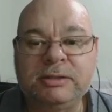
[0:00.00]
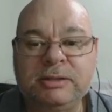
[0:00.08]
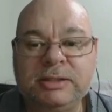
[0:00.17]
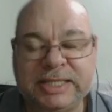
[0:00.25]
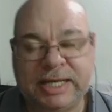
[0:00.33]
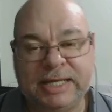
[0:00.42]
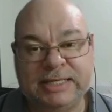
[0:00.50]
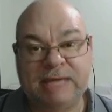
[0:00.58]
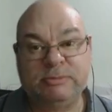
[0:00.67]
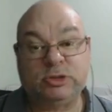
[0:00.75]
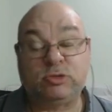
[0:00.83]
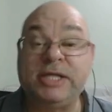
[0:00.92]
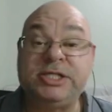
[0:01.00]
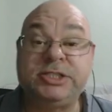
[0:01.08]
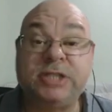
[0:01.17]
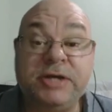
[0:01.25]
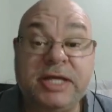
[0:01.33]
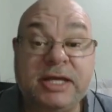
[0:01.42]
G'day gamers, Ranger
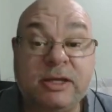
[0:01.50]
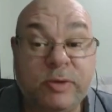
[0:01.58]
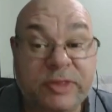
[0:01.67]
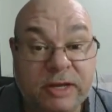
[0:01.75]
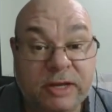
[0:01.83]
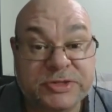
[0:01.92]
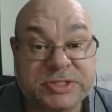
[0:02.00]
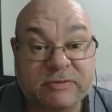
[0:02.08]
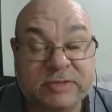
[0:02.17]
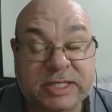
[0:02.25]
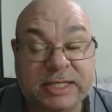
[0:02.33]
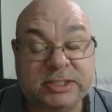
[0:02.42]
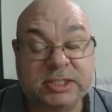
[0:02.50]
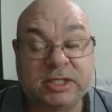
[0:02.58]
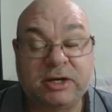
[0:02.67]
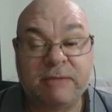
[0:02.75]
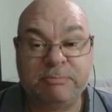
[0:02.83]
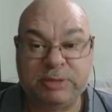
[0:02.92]
Tony here with another 7 Days to
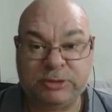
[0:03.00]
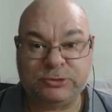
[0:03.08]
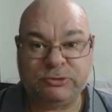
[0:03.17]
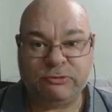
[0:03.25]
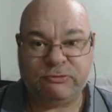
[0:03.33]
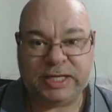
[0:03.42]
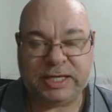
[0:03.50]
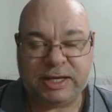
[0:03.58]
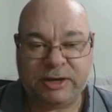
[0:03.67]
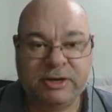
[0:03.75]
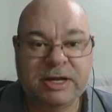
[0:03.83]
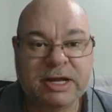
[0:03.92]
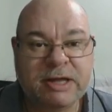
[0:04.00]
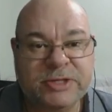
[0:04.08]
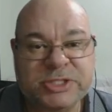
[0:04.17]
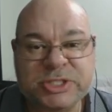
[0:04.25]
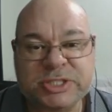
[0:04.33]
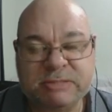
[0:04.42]
Die build video.
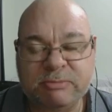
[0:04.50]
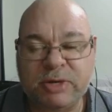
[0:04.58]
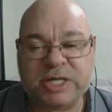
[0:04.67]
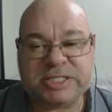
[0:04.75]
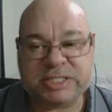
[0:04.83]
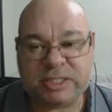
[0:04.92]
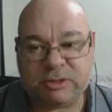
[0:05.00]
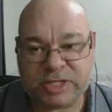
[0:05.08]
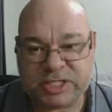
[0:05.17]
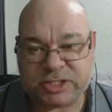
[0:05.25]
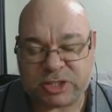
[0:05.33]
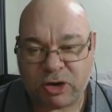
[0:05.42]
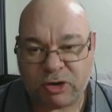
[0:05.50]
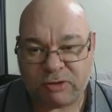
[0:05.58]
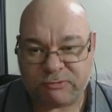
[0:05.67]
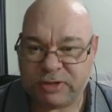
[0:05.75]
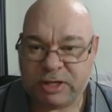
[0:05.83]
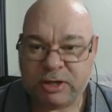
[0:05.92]
This is in my series
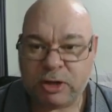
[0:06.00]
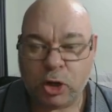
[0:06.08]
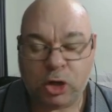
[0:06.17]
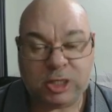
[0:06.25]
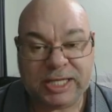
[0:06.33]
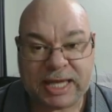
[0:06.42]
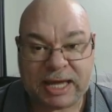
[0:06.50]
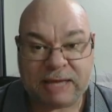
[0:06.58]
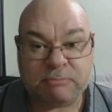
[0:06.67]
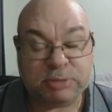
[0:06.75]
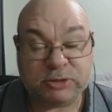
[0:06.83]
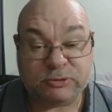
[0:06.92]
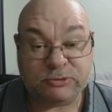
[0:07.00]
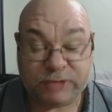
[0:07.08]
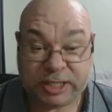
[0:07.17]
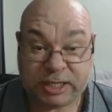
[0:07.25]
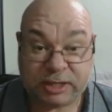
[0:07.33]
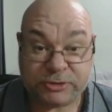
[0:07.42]
of early game build
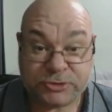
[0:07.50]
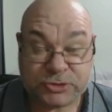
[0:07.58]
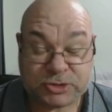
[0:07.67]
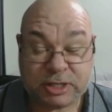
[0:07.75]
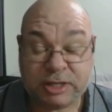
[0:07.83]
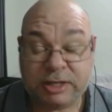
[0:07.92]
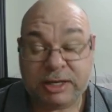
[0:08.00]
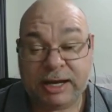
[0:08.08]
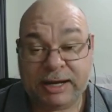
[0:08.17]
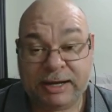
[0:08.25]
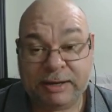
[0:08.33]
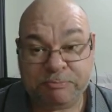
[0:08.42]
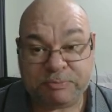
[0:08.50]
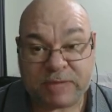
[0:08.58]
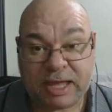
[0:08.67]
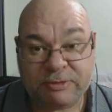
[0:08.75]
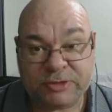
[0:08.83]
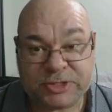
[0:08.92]
videos,
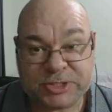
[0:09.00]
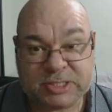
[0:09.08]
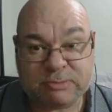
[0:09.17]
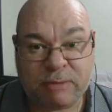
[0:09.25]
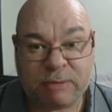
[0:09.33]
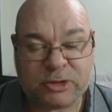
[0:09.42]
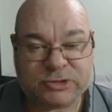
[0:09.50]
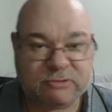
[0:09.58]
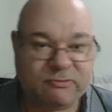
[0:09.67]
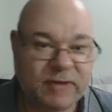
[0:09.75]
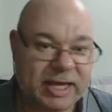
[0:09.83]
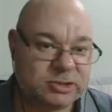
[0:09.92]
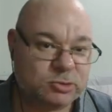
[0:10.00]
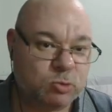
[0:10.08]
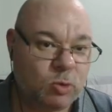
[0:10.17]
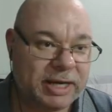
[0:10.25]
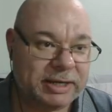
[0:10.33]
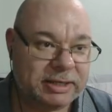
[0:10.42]
and this is my most advanced
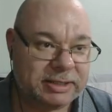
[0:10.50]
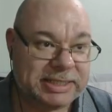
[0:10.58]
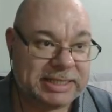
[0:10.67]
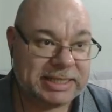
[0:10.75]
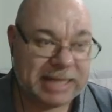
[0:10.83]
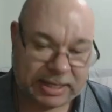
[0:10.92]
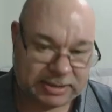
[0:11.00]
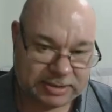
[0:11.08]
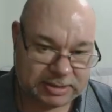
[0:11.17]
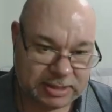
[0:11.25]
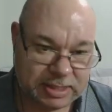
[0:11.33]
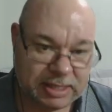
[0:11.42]
one yet.